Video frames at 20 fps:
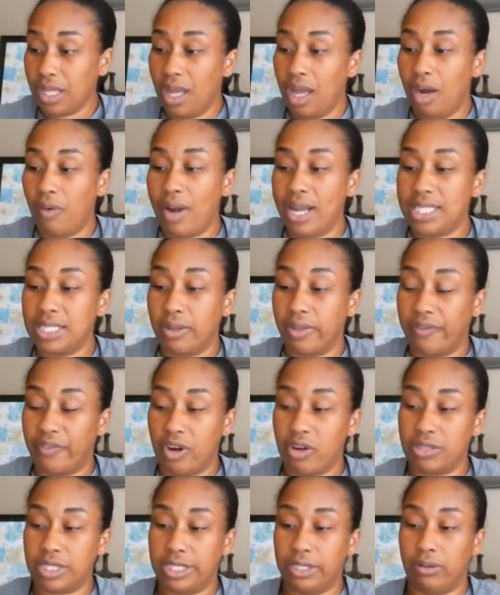all right, so the
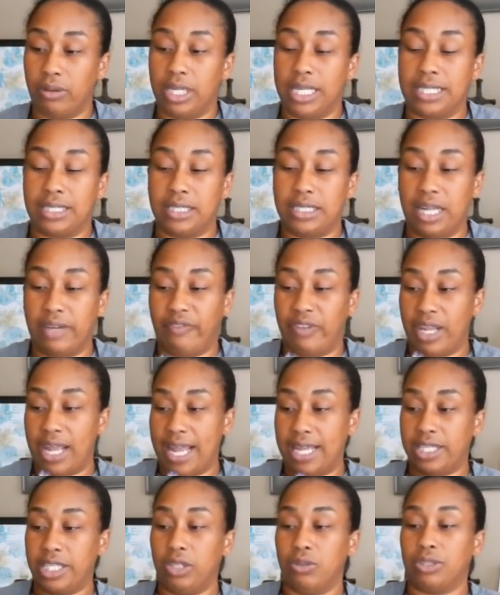first deal that's
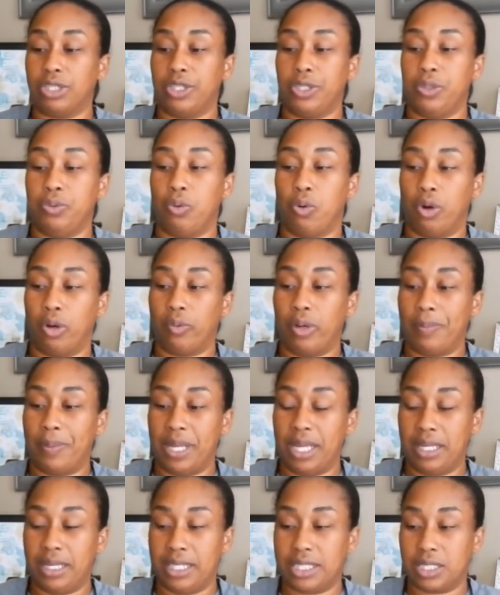definitely a deal to do on
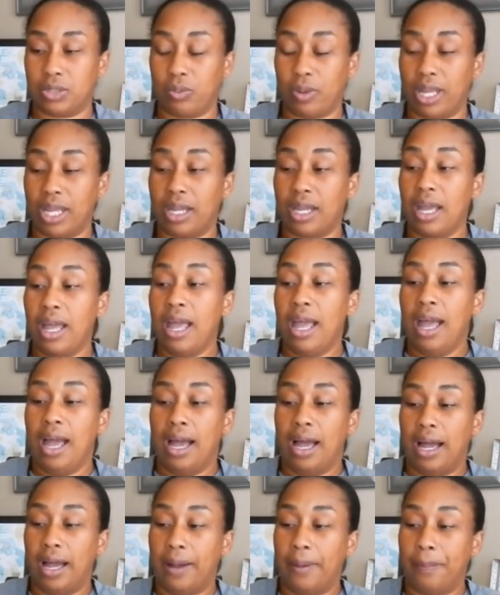repeat this week,
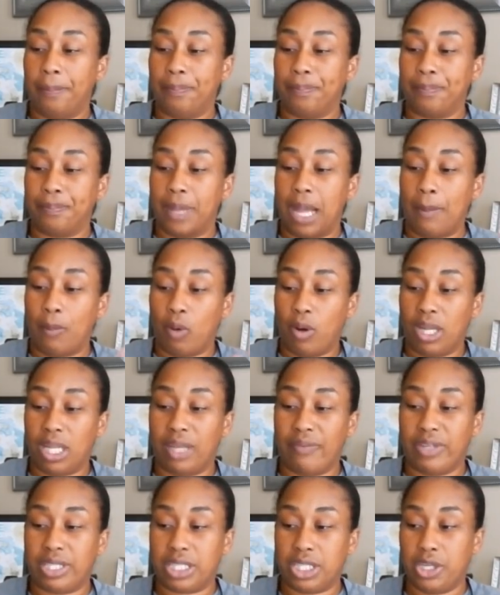I'm going to
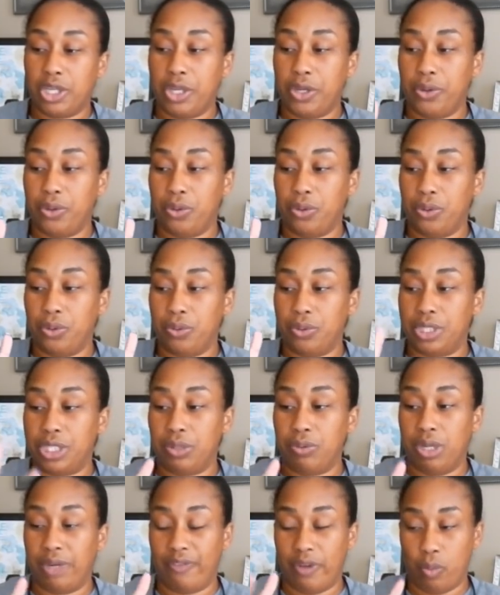give it to you
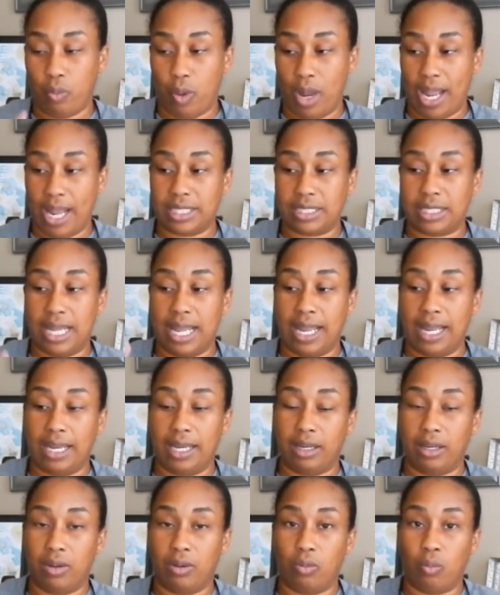two different ways.
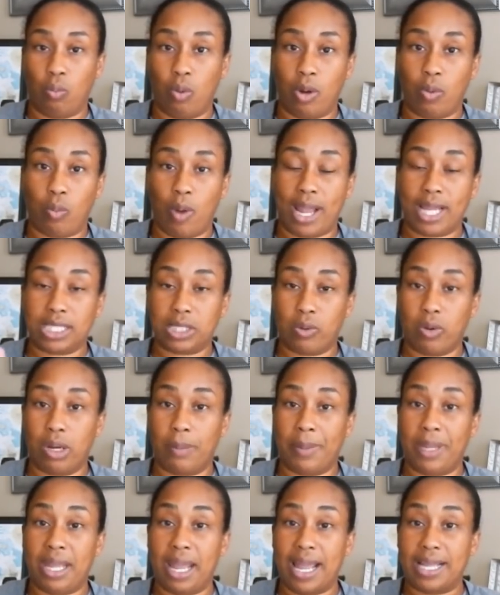And one way is going
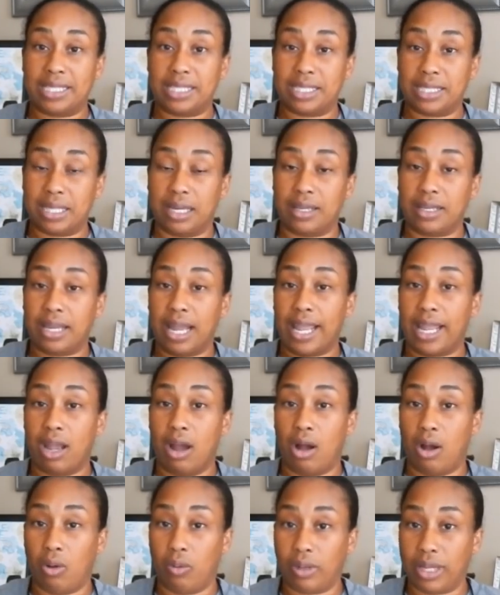to be a
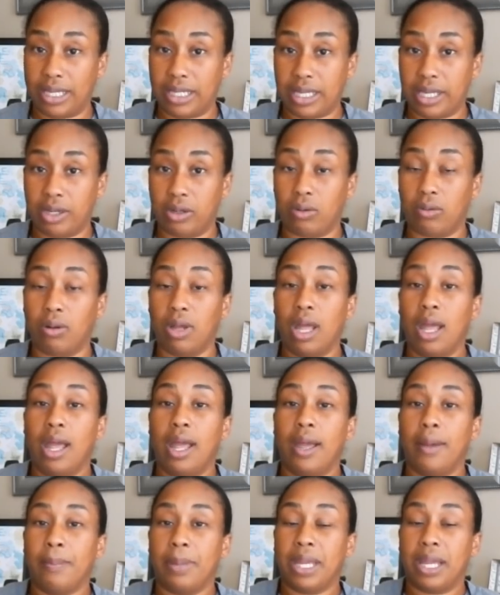Sunday only deal
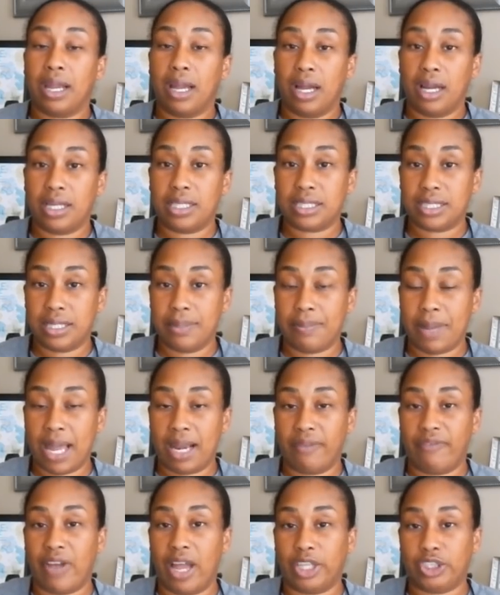because the
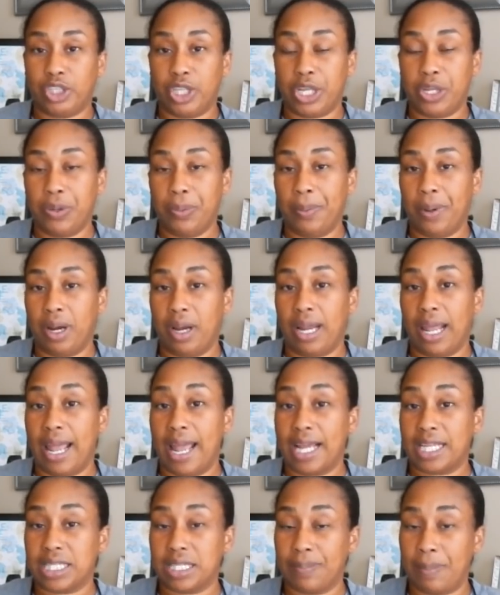manufacturer coupon
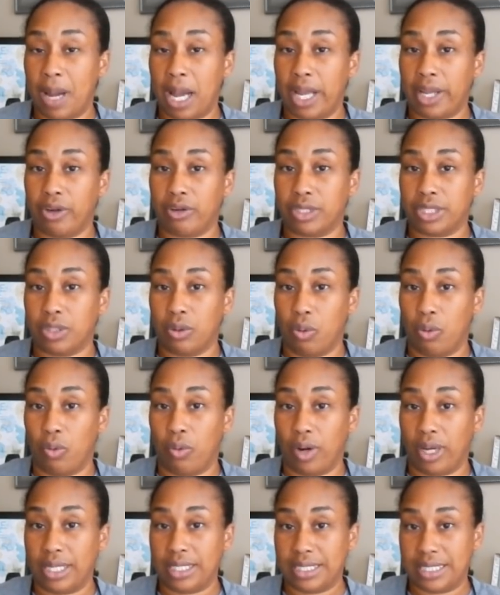expires
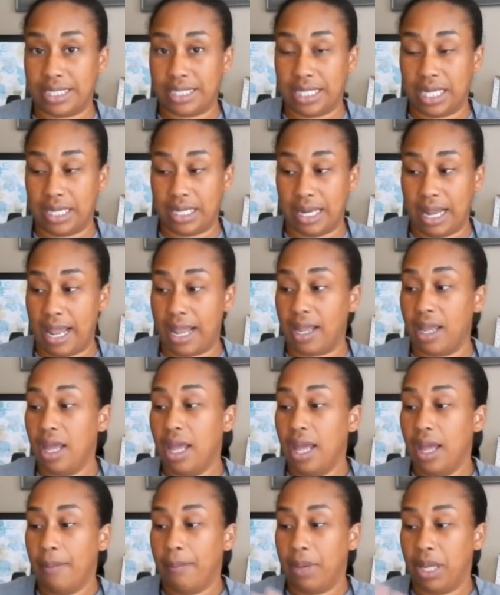on Sunday.
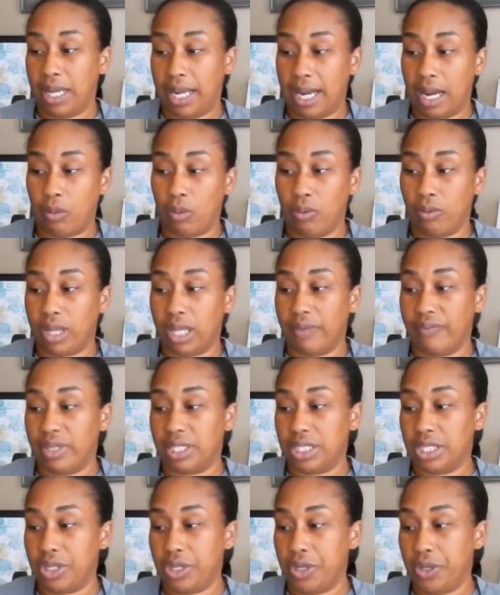But then I will give
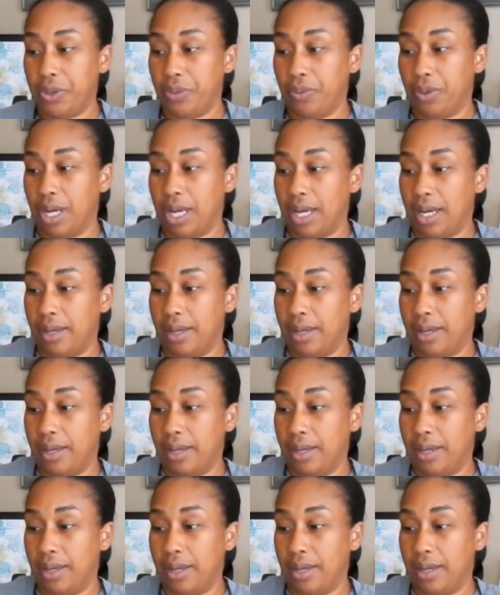it to you,